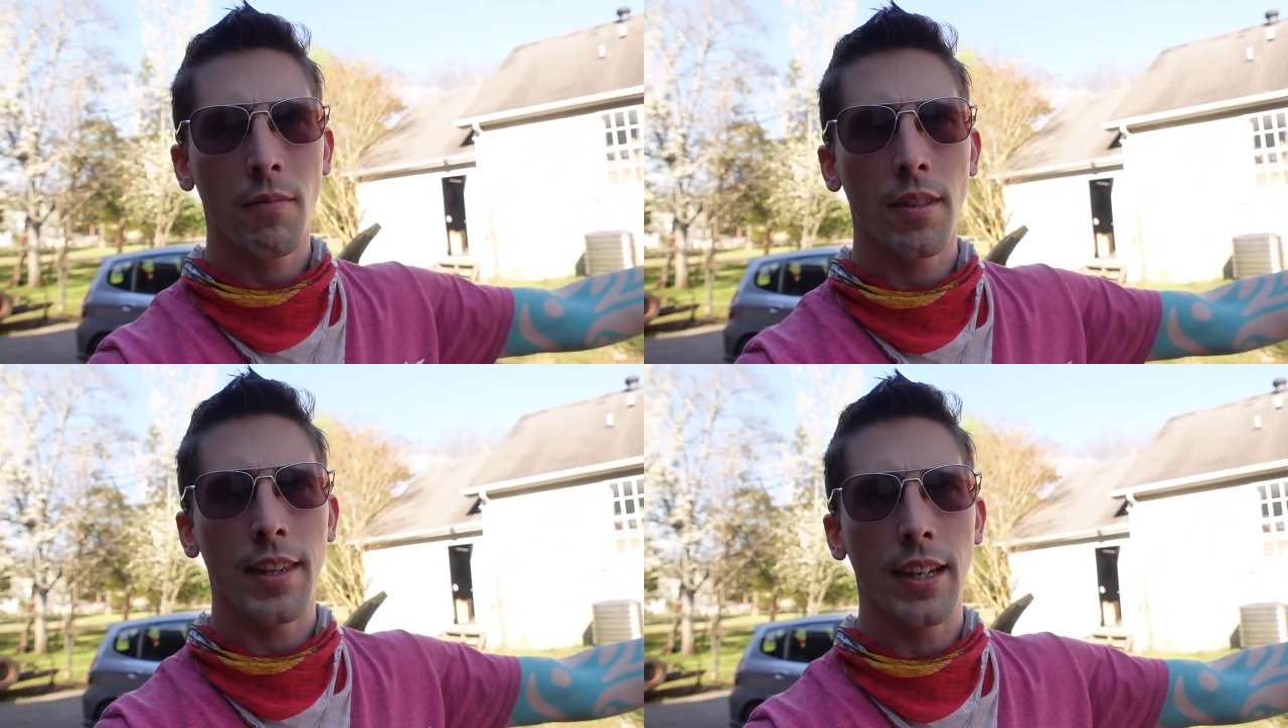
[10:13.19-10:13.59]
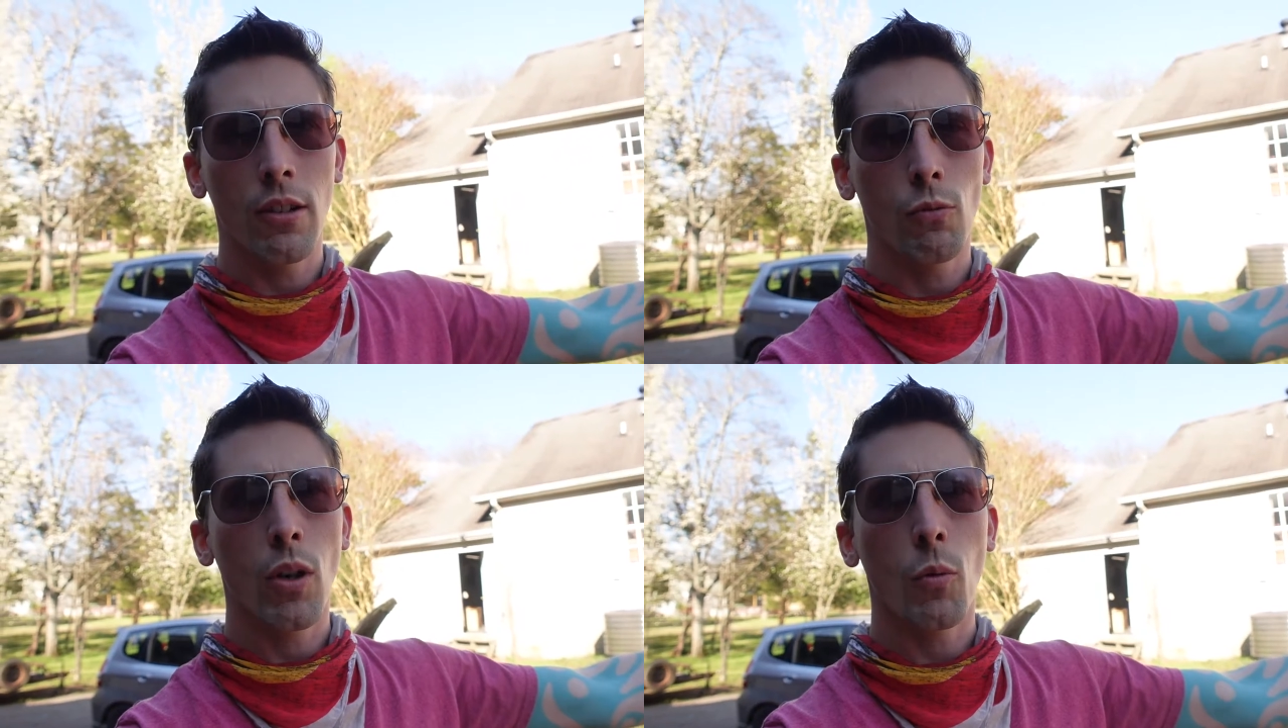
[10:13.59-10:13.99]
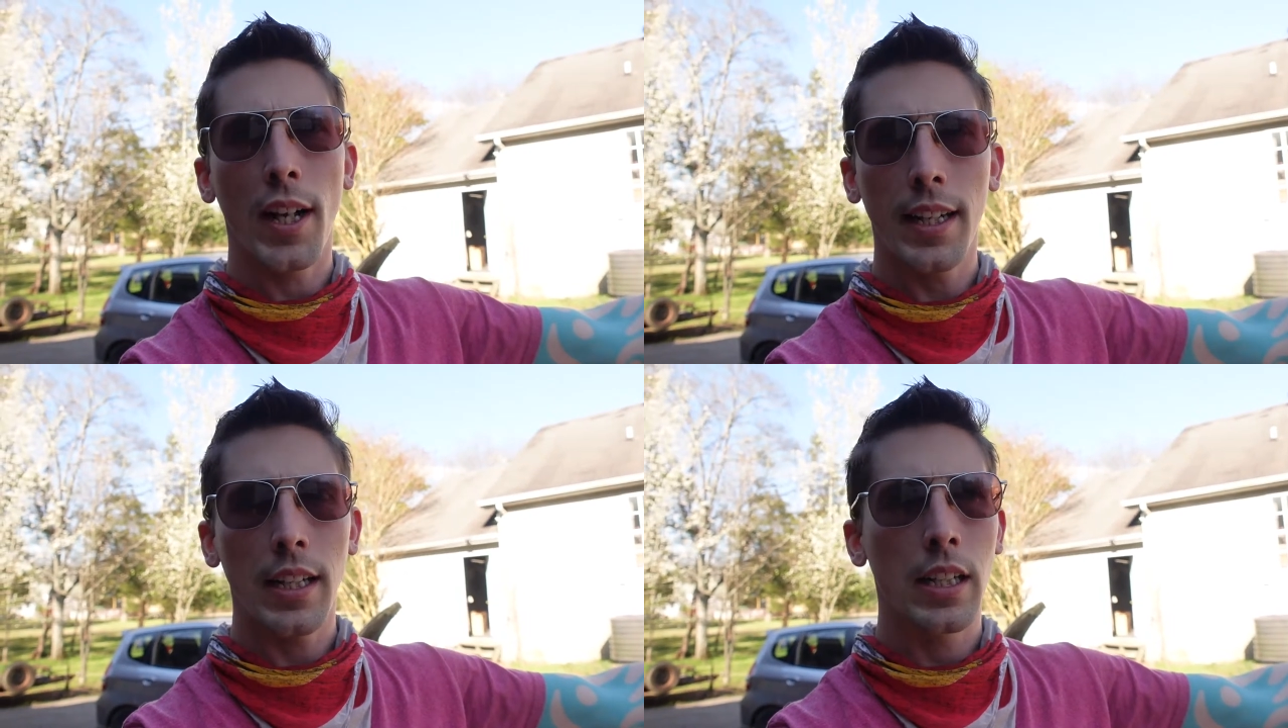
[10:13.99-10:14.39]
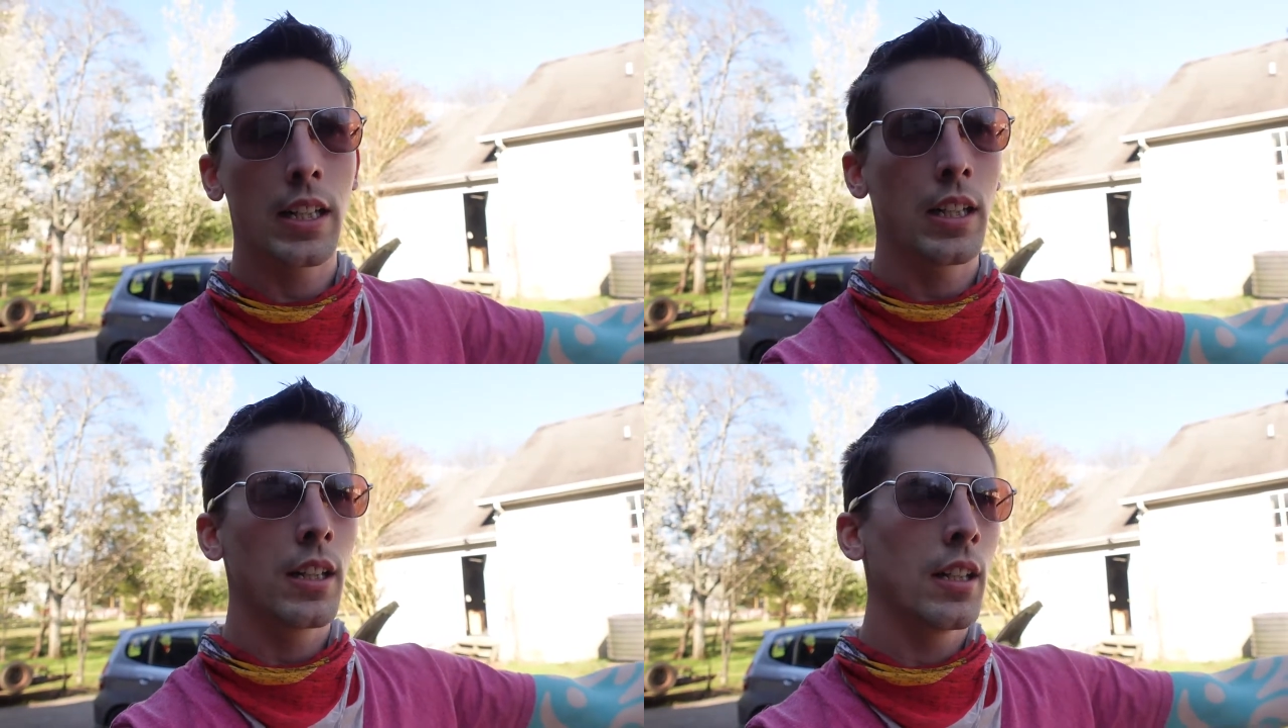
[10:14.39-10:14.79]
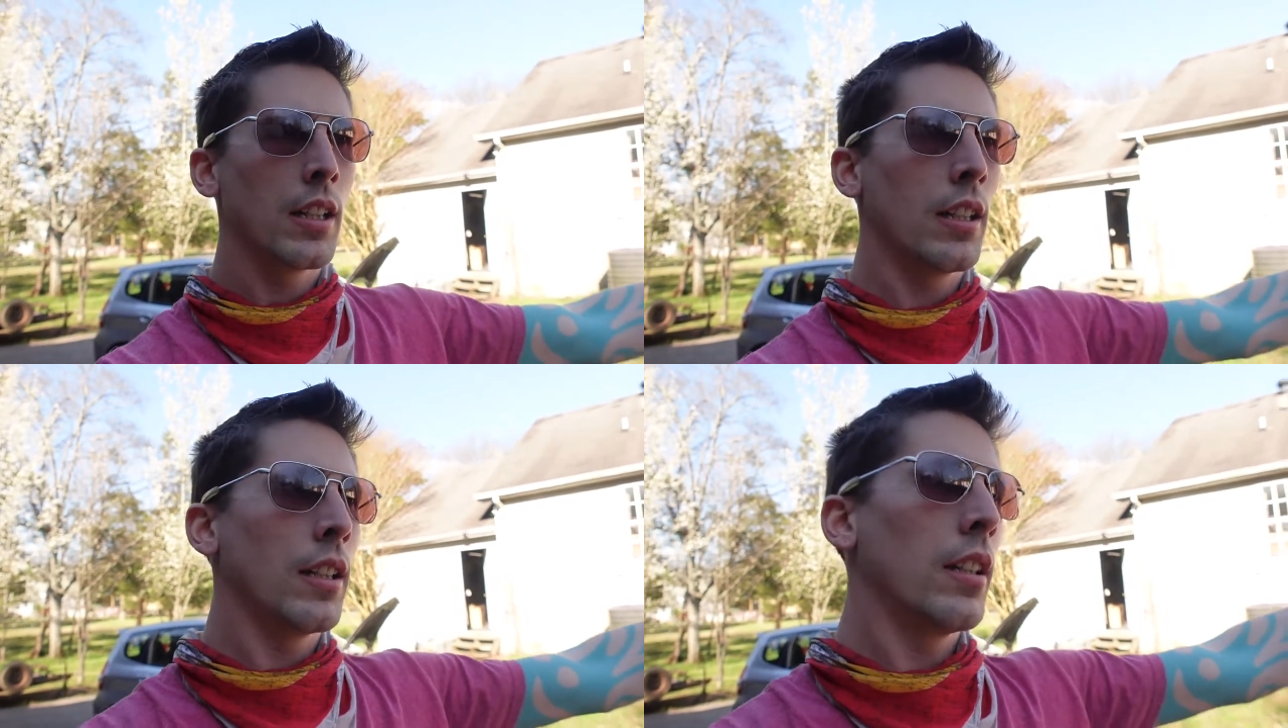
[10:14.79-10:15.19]
there, one way.
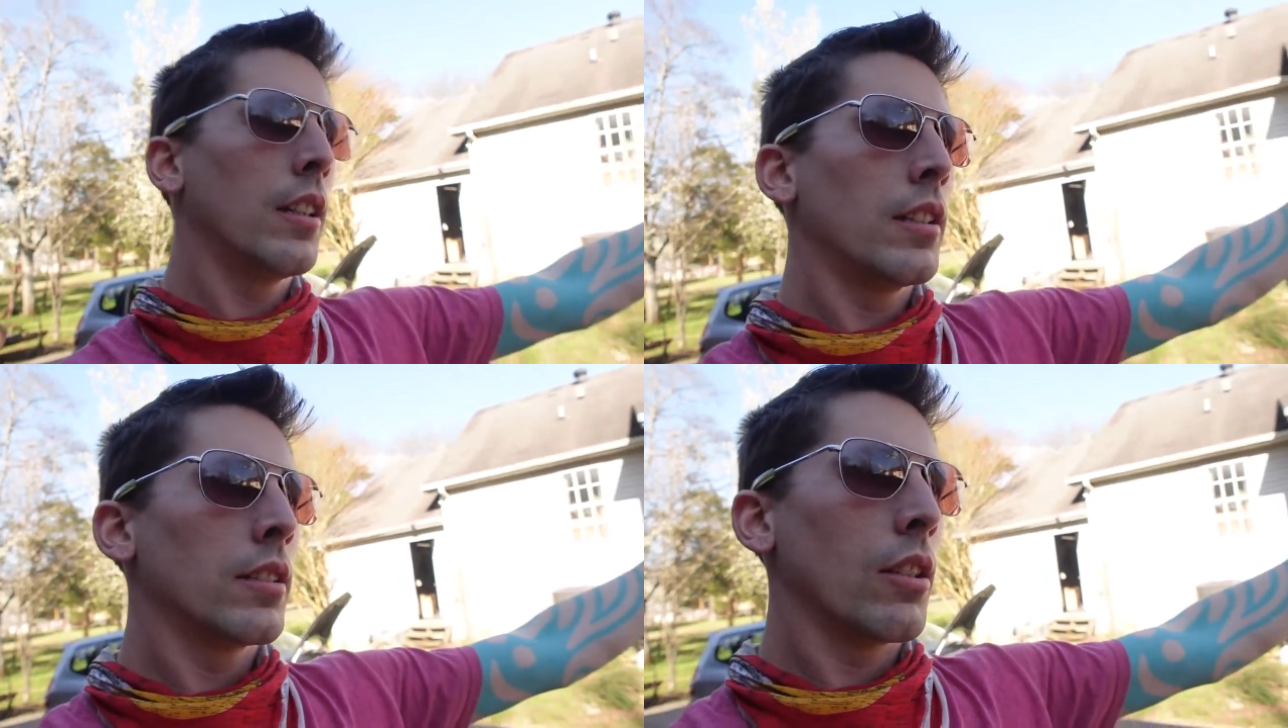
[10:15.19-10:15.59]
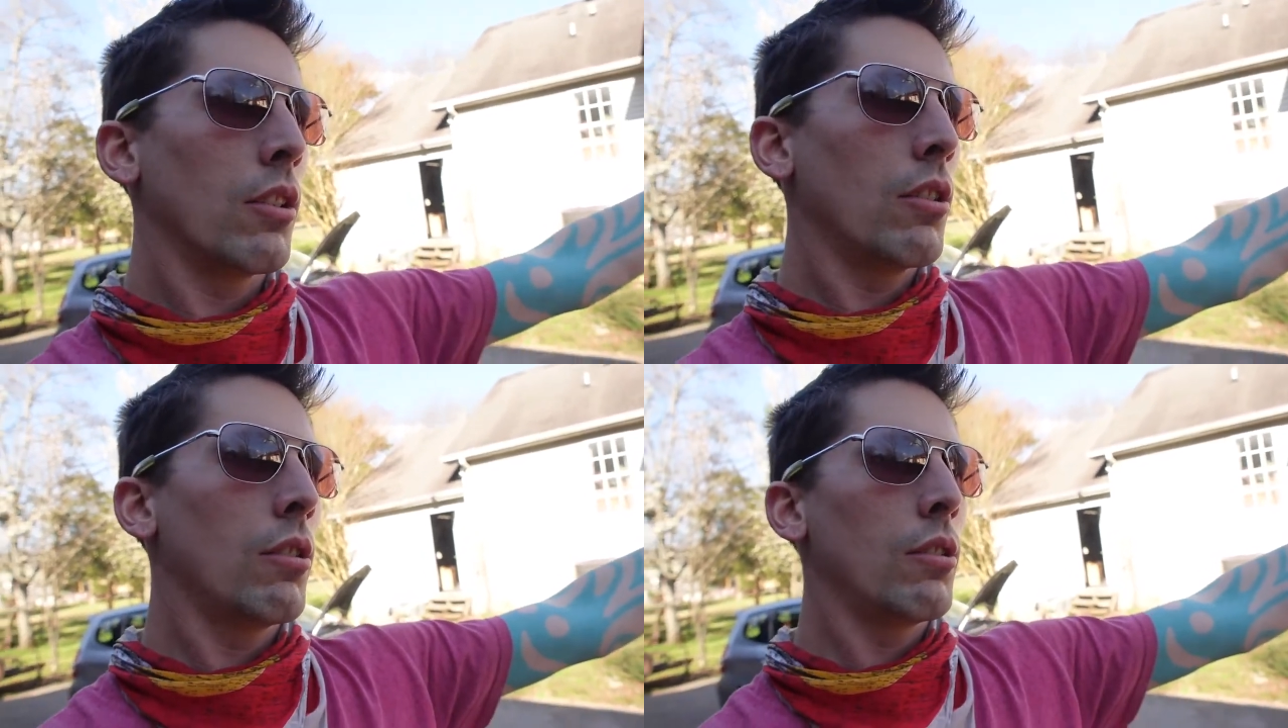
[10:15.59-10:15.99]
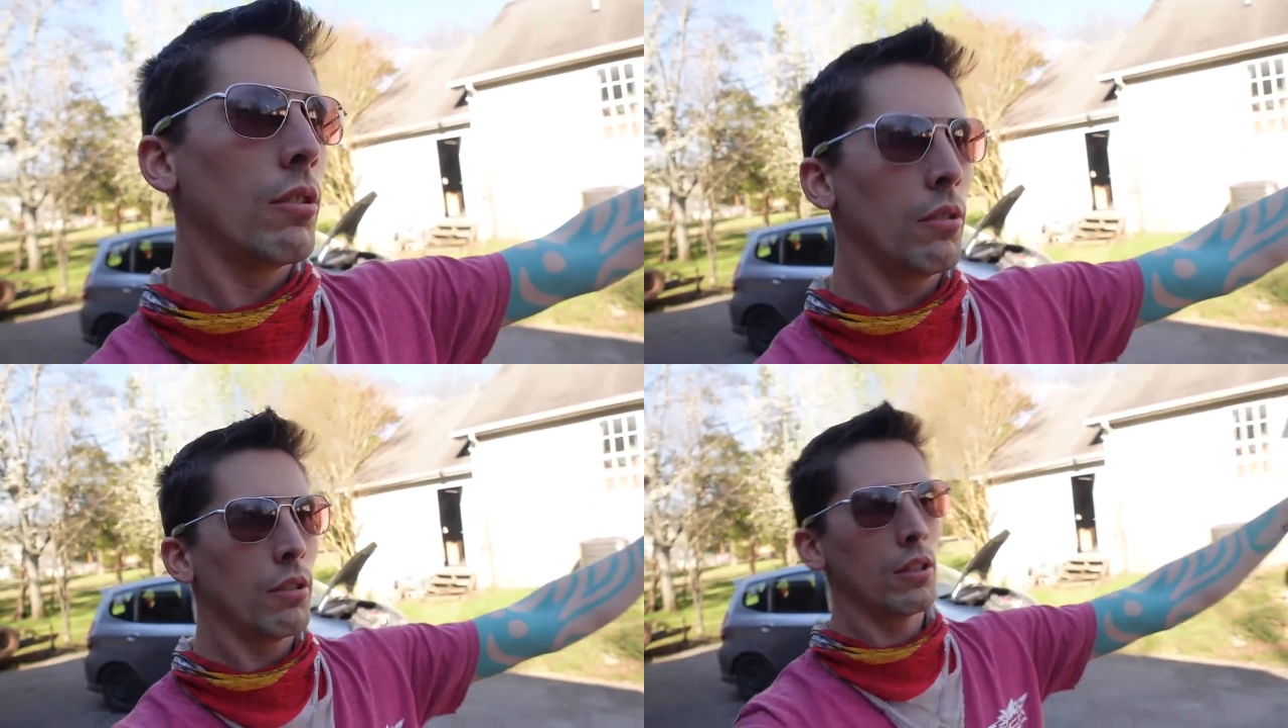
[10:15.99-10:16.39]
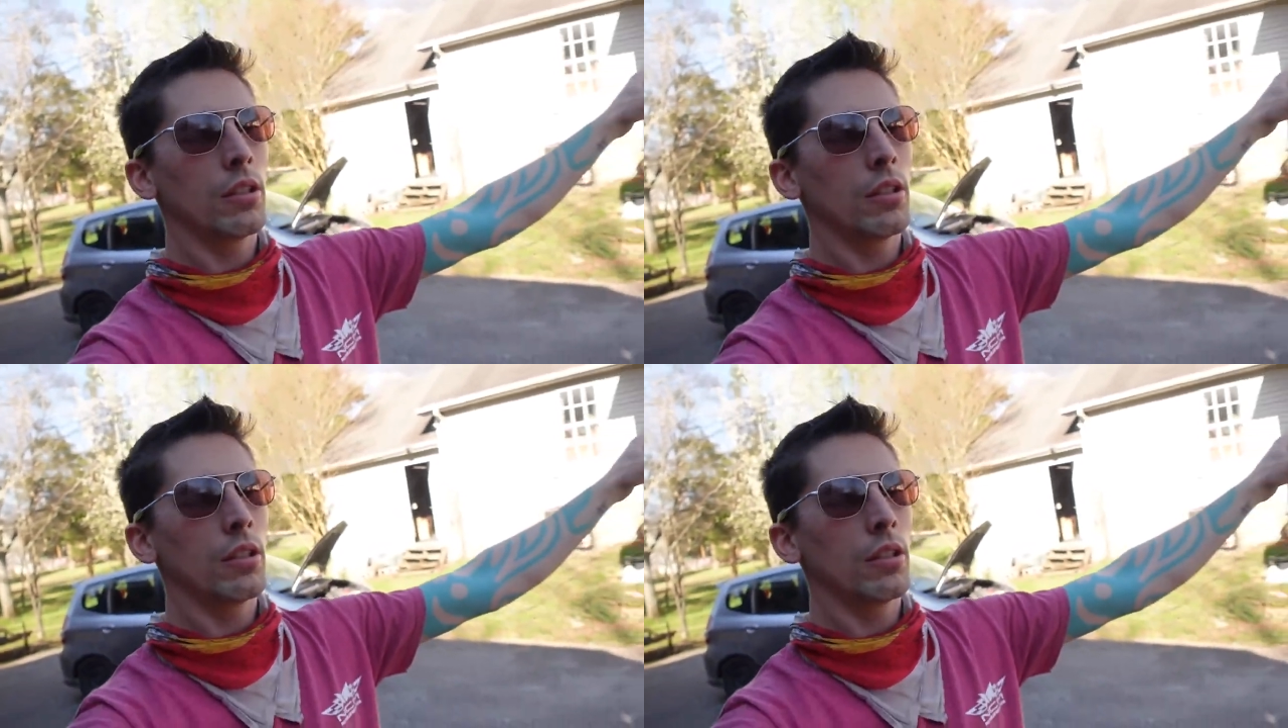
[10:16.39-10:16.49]
So